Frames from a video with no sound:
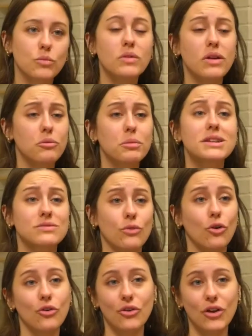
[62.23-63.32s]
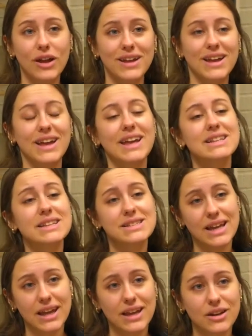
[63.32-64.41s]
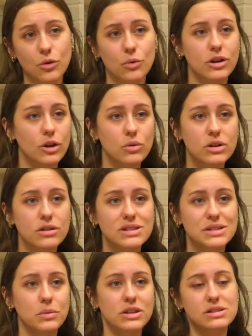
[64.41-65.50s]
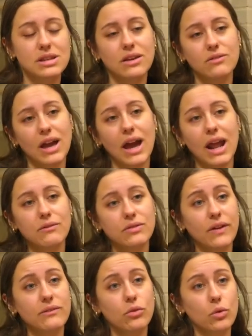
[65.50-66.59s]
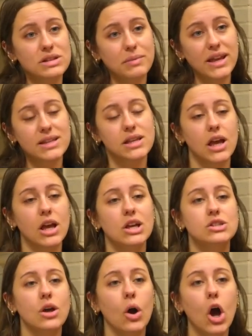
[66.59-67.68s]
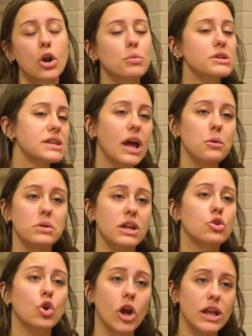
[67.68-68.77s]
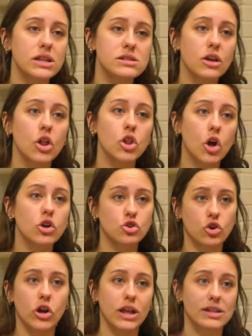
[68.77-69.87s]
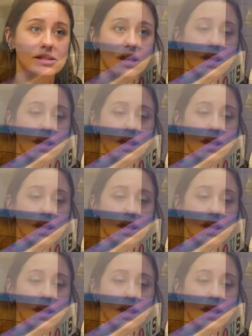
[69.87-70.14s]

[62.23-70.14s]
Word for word: We've never been this full. It's insane. We're a no-kill, so we just like kind of have to find floor space. So one hundred percent we need crates, large crates.